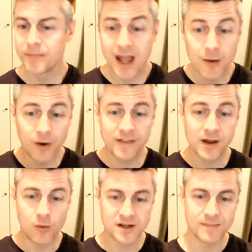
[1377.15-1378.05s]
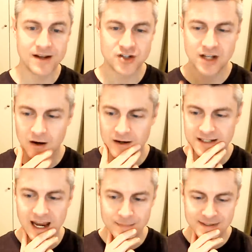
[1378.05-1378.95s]
And one thing that wasn't mentioned here is
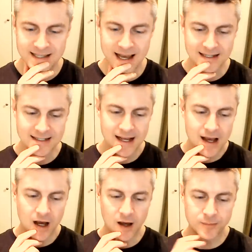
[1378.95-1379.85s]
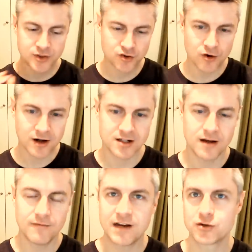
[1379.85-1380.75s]
games that obstruct
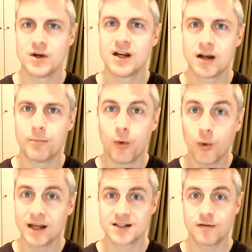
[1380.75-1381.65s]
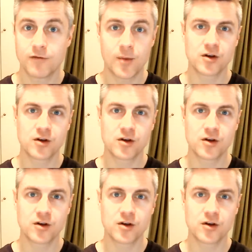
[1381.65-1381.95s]
victory points from other